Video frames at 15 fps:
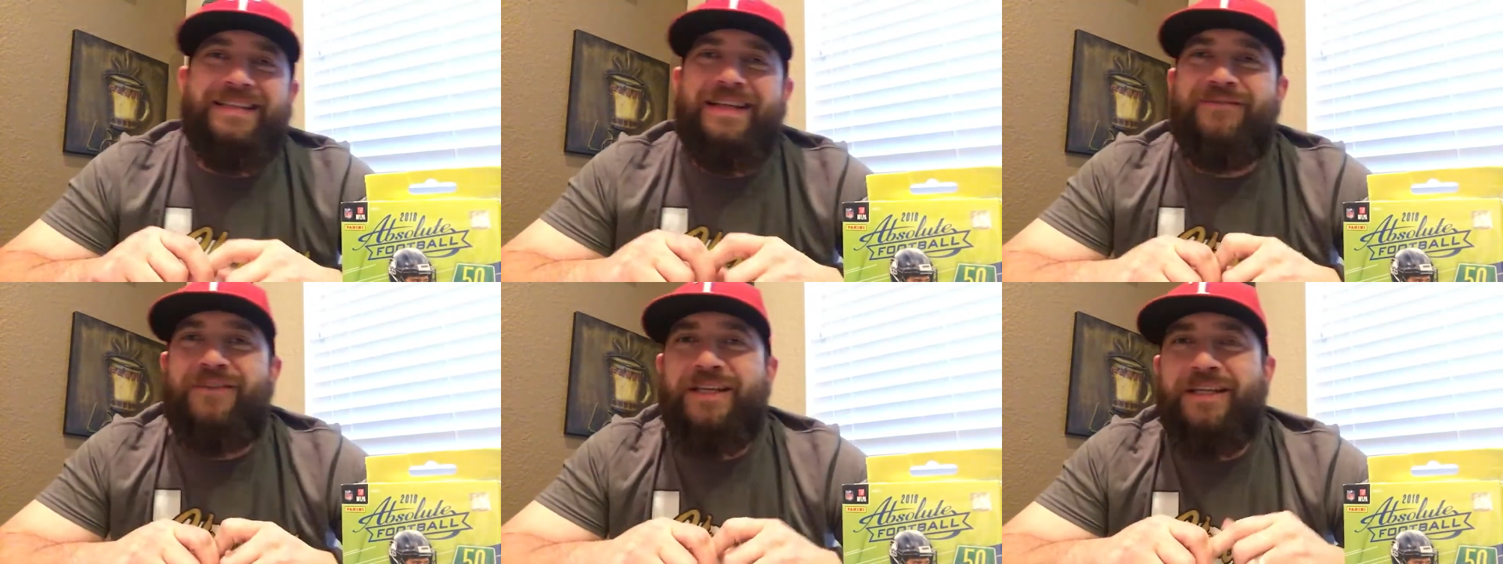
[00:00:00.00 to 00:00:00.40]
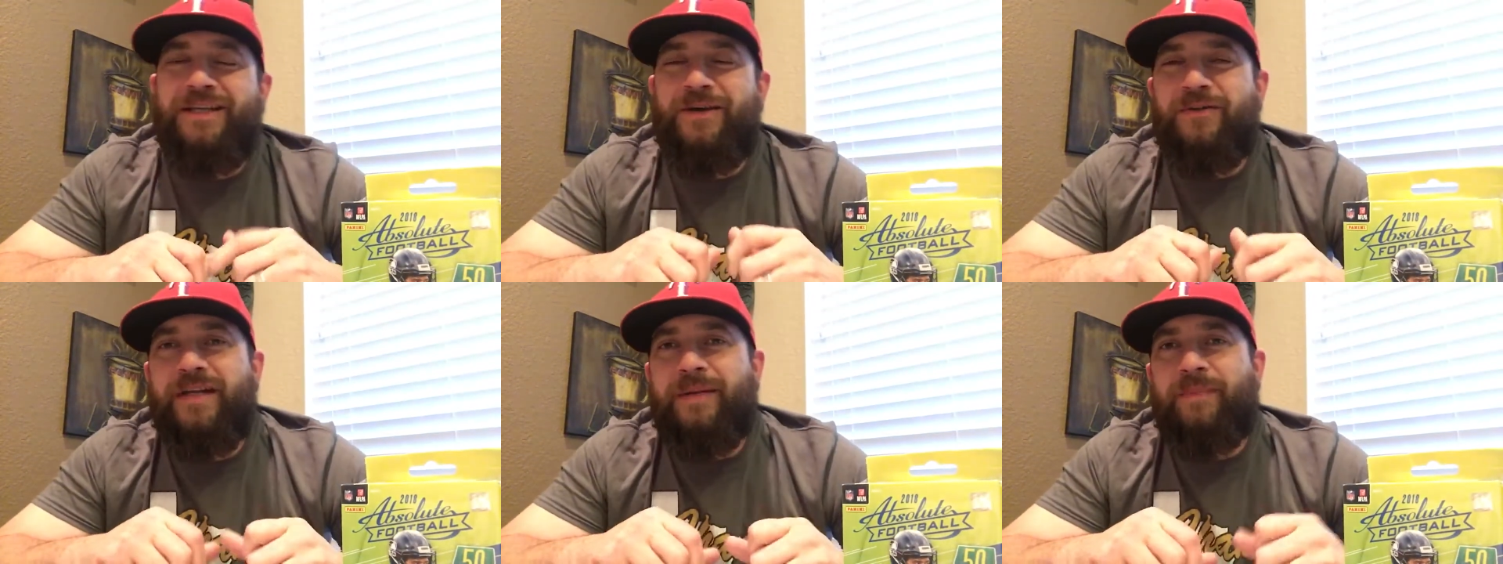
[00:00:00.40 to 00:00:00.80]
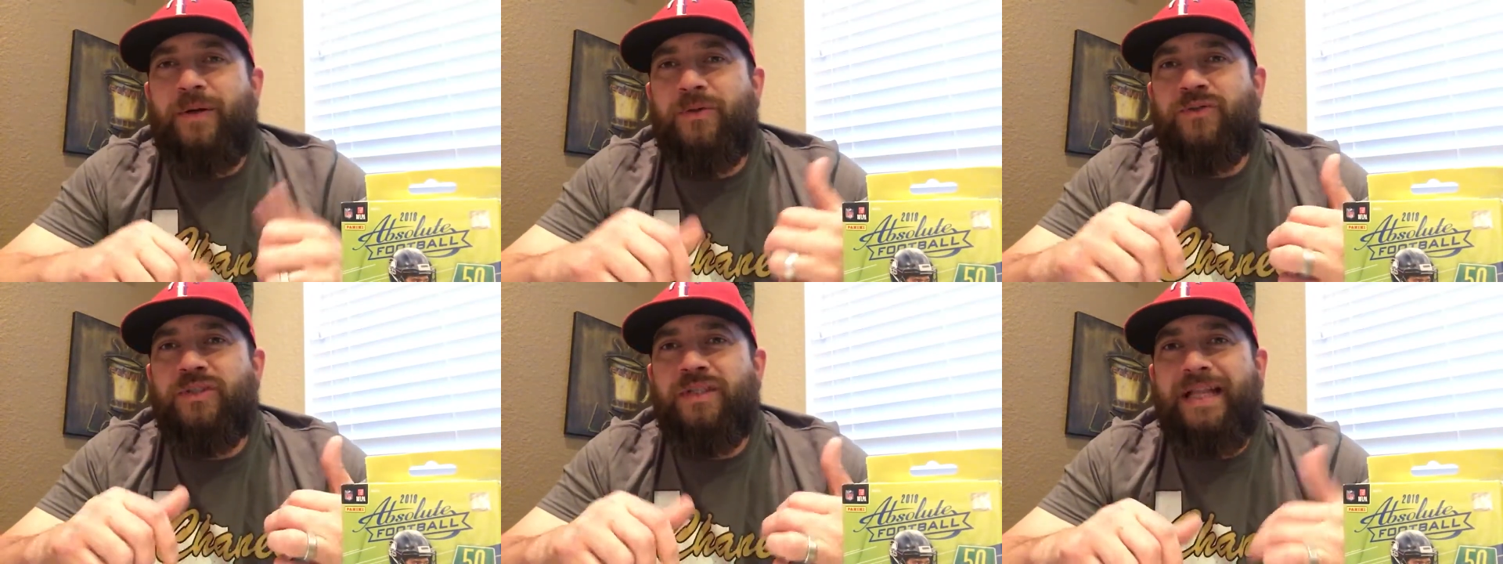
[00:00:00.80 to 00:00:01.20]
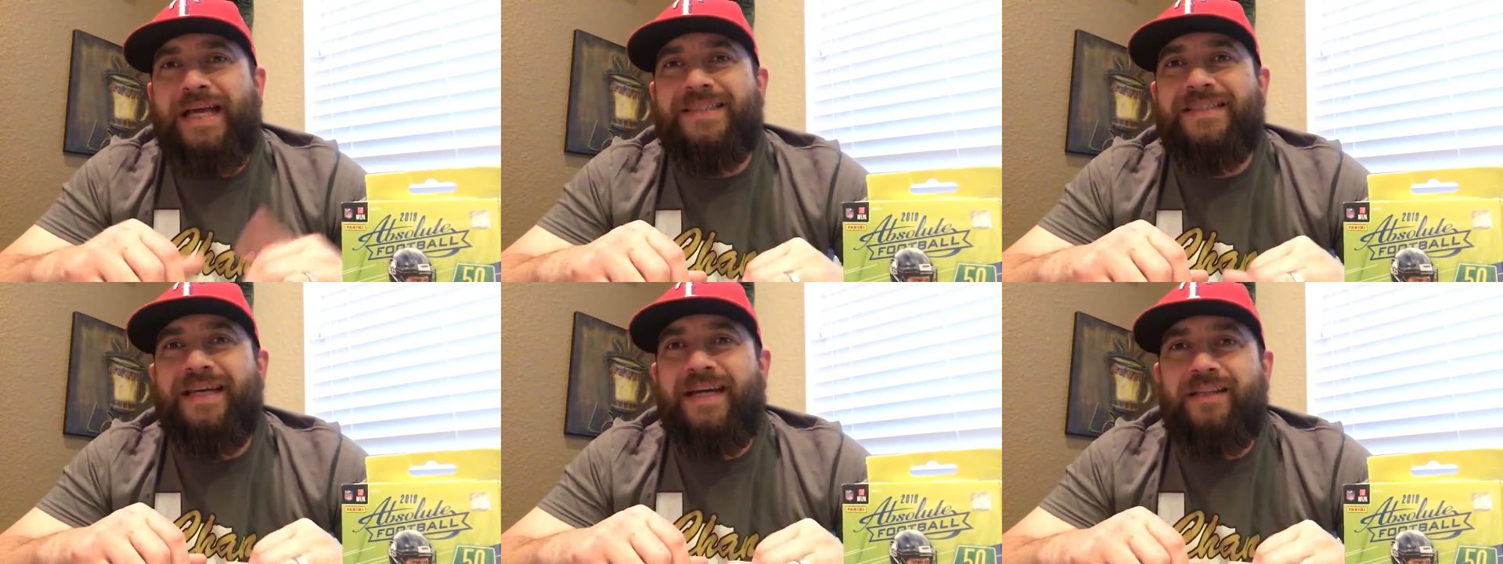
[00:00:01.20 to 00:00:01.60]
that video that I posted
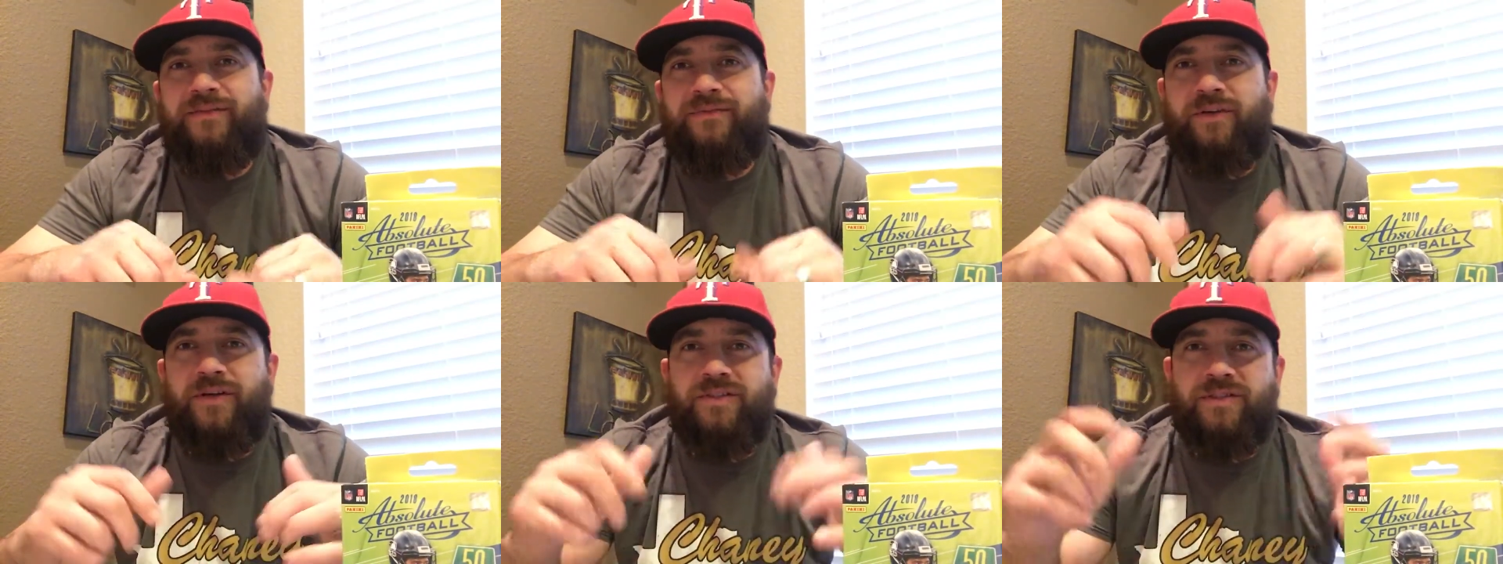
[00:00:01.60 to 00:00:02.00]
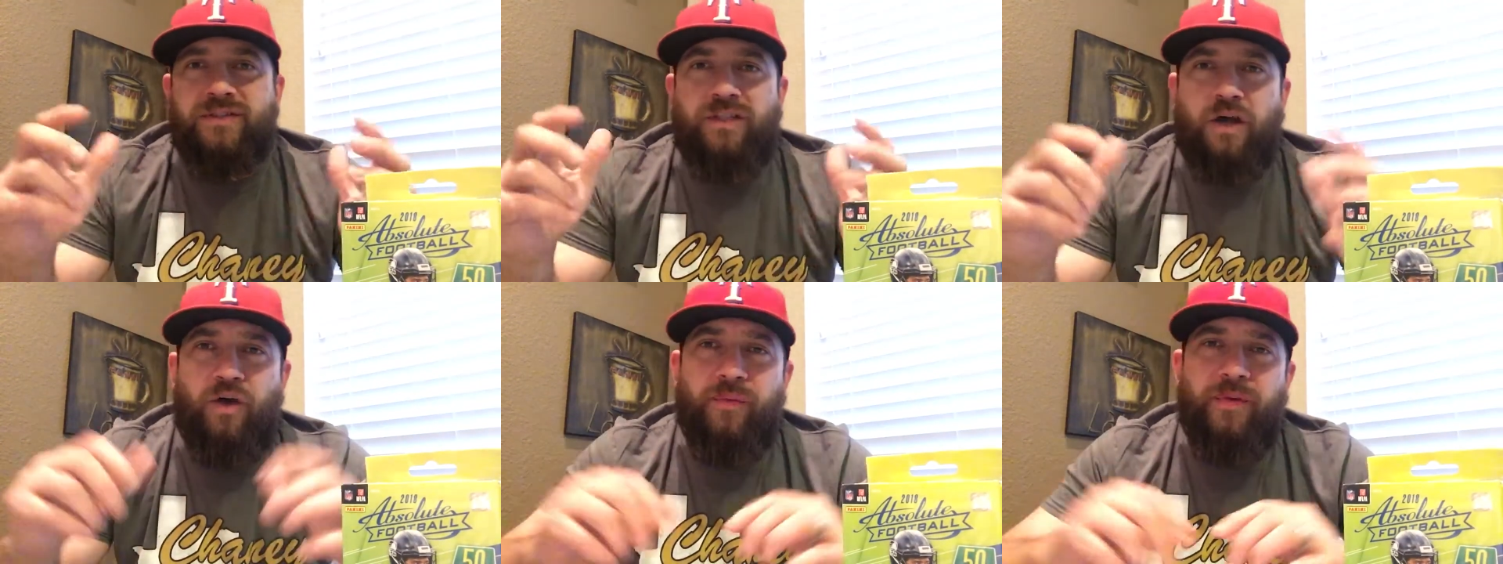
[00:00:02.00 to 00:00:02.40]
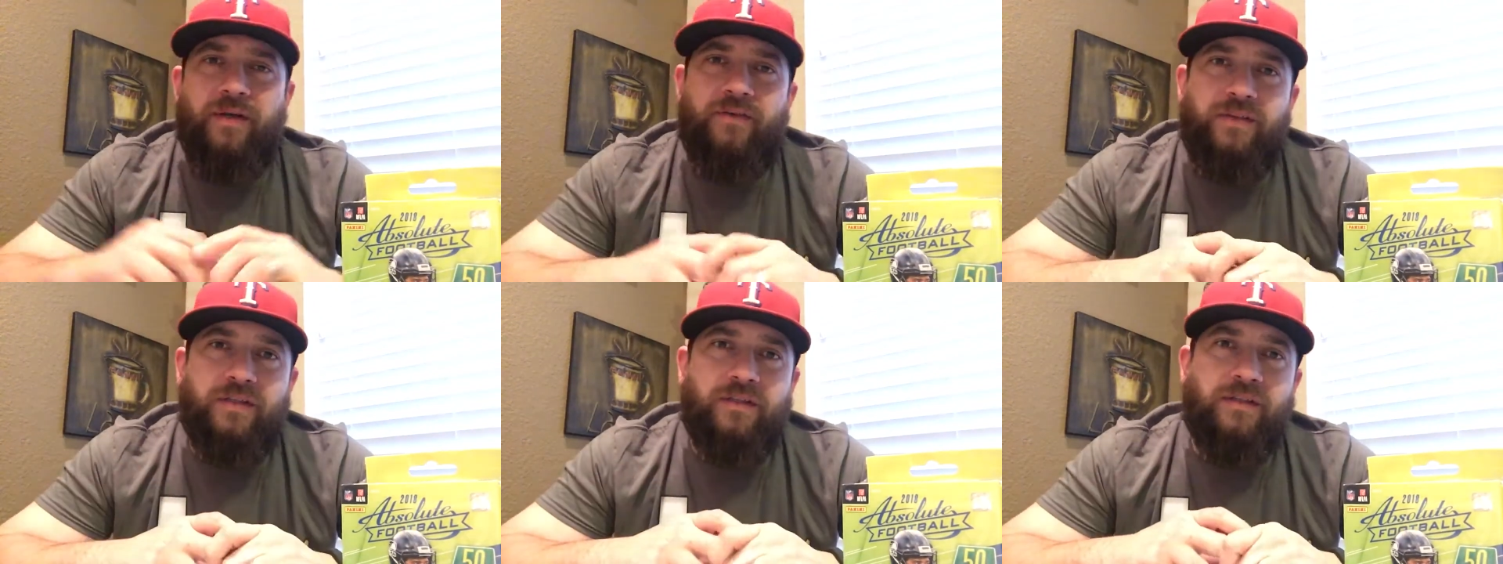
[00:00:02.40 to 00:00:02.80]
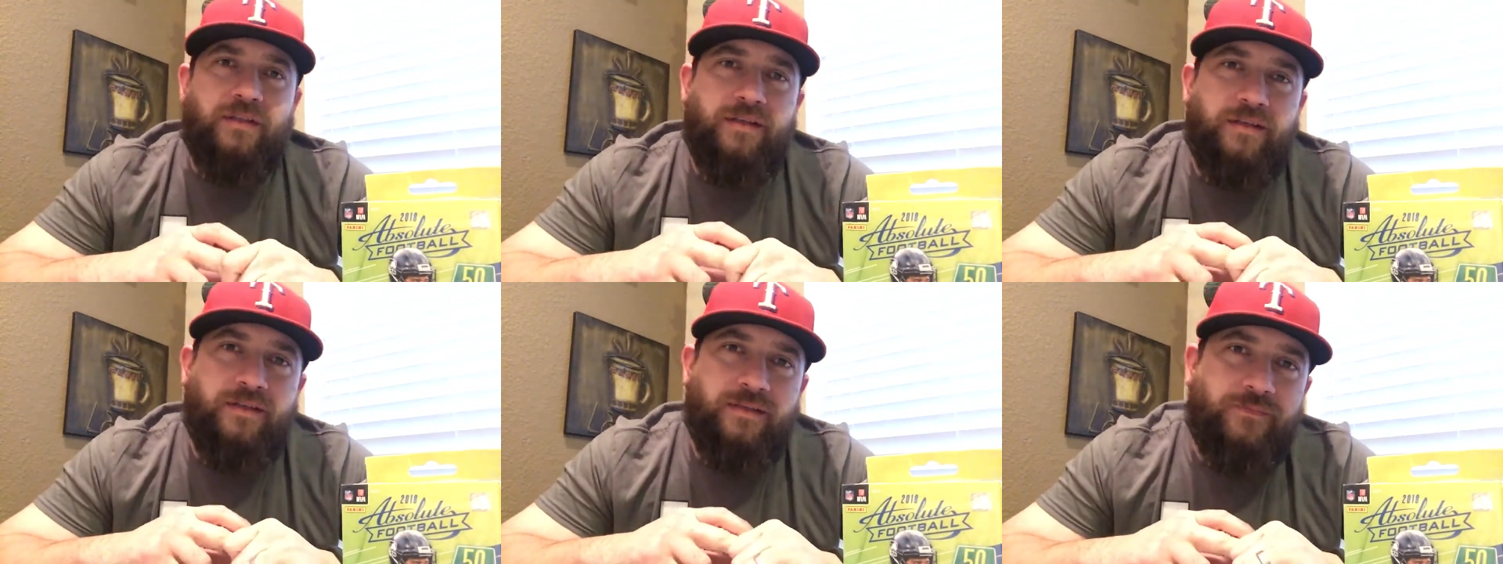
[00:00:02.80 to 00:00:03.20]
last night, the first installment of the,
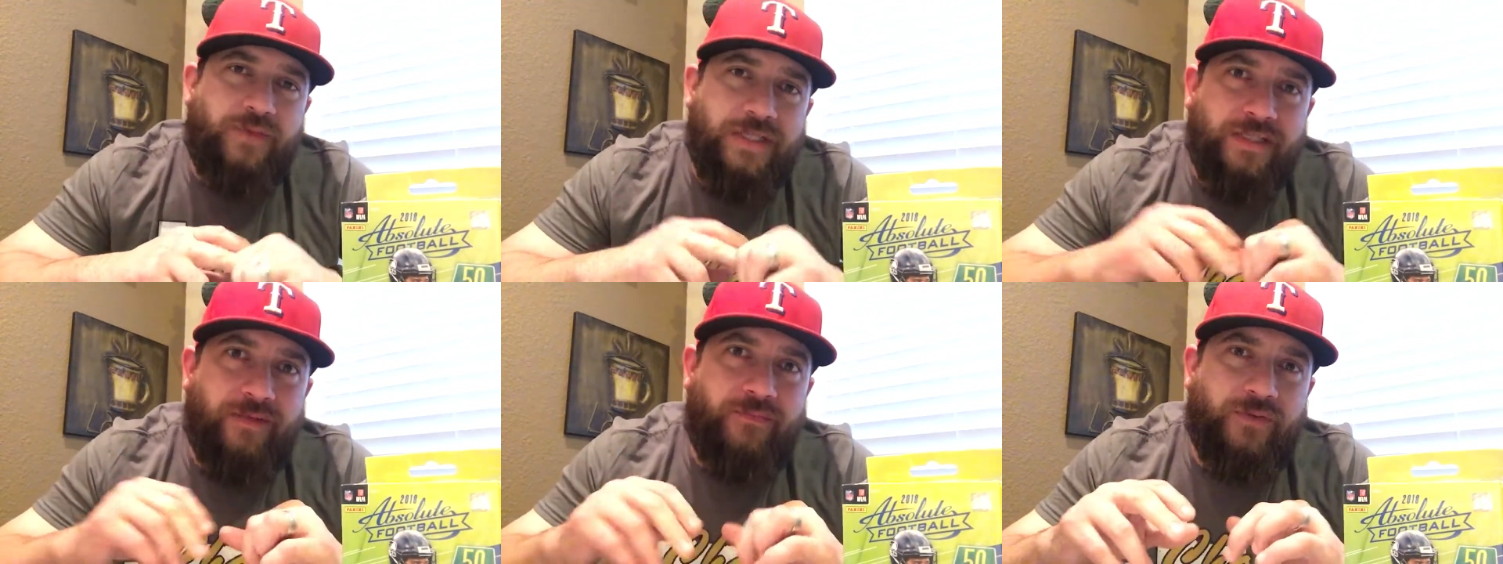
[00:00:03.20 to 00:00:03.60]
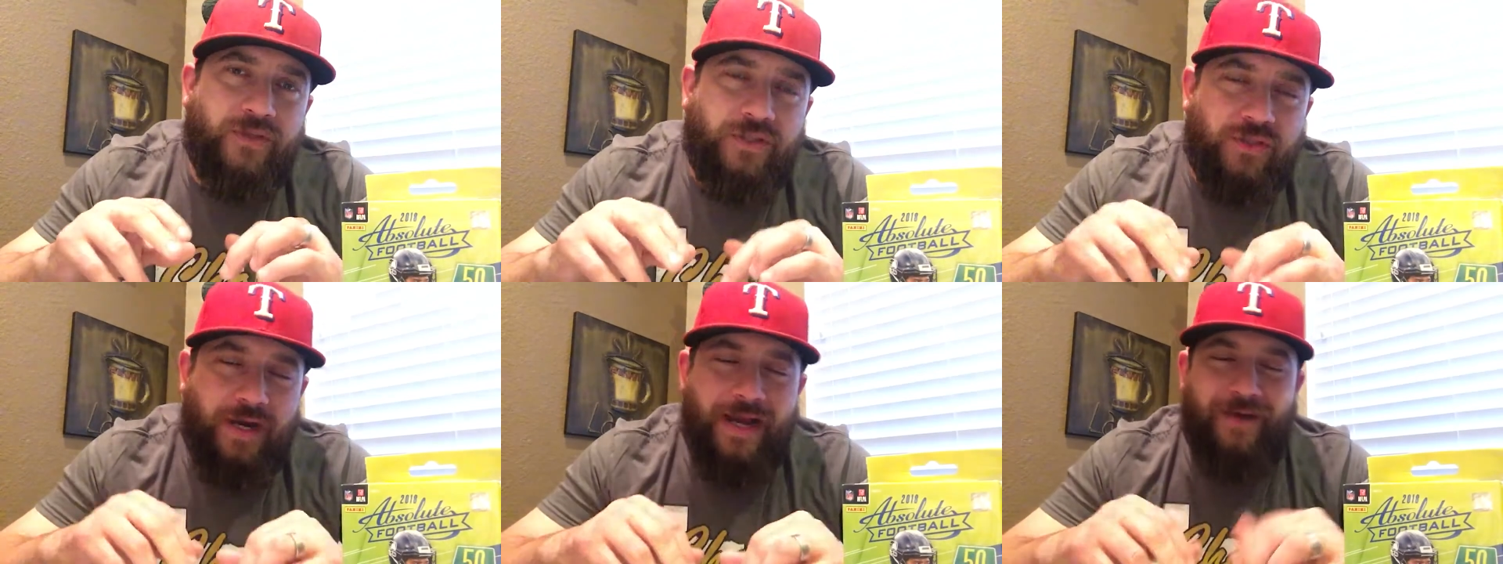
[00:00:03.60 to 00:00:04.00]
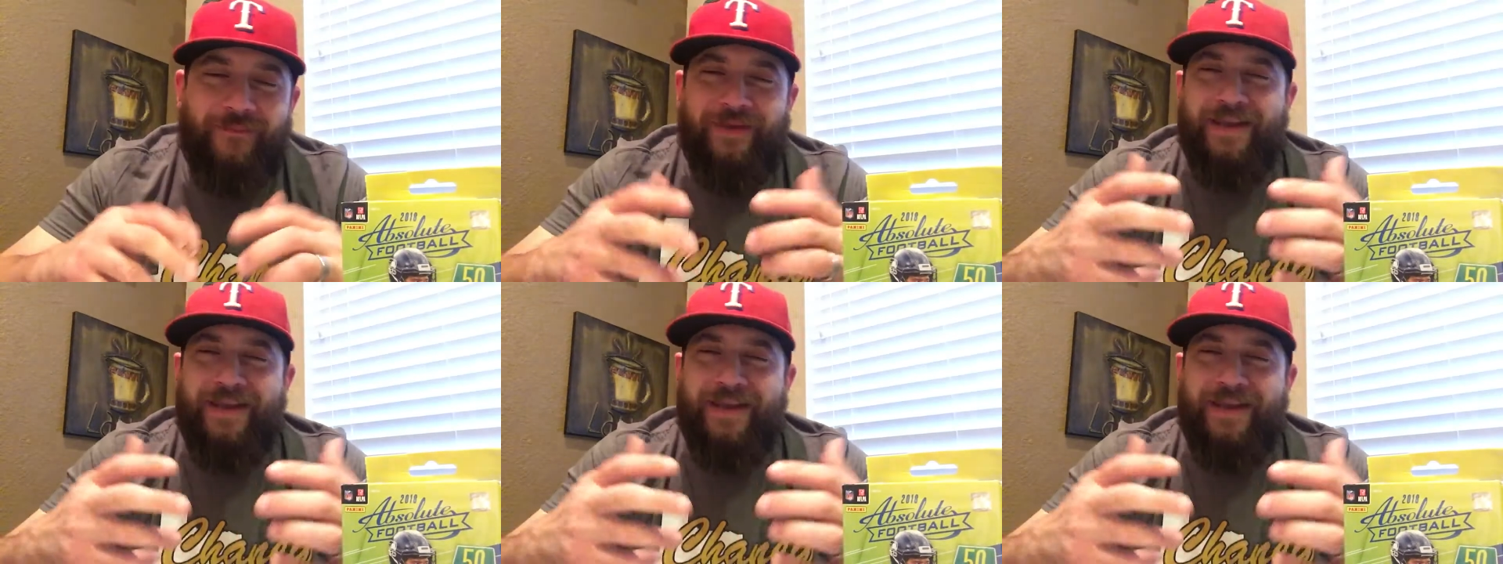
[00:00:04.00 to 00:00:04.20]
the fishing for trout.